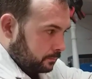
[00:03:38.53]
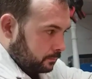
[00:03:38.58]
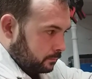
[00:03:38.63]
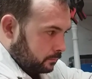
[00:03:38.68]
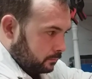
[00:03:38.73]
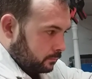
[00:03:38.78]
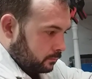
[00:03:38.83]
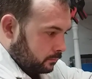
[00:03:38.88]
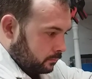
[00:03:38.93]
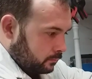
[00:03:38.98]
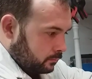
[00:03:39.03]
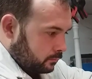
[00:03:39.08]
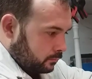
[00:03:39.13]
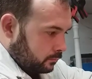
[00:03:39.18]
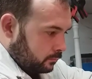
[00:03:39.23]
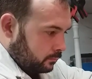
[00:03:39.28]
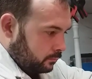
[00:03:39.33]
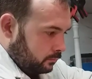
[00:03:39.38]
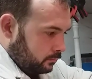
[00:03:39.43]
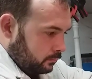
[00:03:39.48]

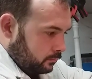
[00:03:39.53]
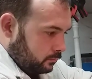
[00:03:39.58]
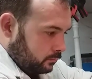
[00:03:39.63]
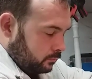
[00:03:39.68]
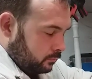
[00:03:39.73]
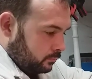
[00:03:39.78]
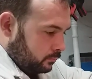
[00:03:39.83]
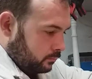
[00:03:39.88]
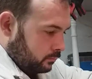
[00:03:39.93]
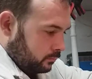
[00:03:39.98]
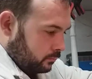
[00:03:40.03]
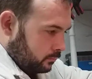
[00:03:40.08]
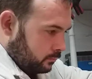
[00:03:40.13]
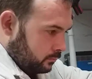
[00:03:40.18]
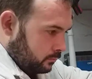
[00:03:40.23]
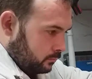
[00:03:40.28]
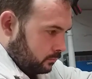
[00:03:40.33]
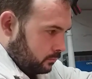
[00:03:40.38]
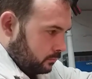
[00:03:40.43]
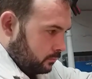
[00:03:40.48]

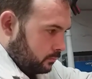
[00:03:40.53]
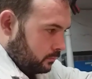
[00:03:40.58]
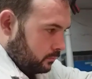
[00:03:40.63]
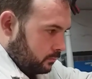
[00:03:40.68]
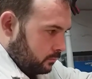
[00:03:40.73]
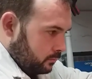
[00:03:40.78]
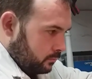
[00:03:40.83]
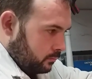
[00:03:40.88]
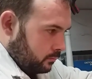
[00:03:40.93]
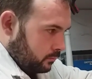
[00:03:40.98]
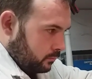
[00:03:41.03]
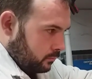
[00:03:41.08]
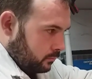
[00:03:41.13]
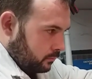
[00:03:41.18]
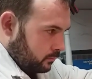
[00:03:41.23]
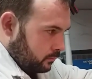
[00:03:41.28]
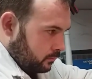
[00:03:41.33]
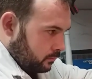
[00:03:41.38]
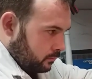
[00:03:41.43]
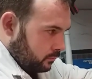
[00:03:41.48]

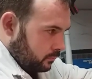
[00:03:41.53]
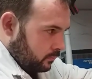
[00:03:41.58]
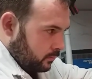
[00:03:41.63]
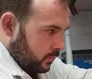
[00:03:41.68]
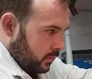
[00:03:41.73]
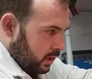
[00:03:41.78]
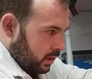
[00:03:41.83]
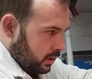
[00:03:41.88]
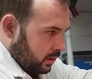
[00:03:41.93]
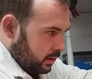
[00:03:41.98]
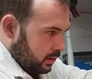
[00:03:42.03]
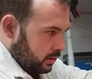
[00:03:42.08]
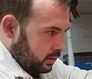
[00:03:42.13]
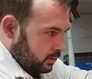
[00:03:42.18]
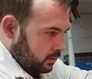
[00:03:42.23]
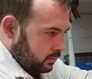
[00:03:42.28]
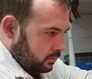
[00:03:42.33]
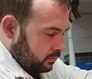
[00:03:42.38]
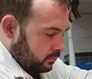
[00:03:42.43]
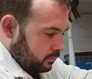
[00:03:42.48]

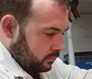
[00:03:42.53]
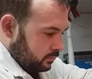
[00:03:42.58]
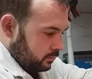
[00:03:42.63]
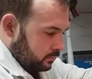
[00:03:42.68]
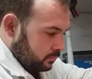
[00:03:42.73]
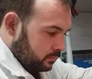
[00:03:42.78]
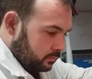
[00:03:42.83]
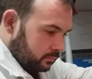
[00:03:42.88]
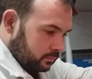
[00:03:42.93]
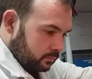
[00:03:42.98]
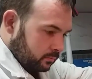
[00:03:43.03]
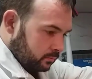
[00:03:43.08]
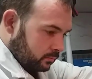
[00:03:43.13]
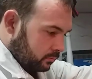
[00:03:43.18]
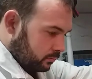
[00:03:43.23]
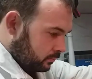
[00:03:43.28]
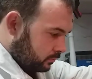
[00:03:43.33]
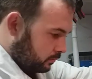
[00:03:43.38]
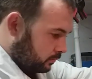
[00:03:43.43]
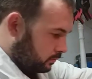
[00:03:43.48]

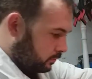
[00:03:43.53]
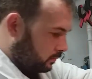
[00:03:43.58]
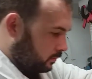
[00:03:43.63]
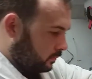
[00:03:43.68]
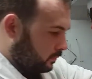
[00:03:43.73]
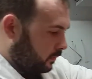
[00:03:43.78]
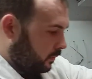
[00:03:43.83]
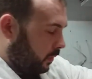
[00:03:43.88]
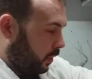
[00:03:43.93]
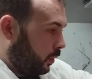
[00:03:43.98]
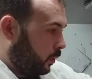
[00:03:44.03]
Nobody speaks.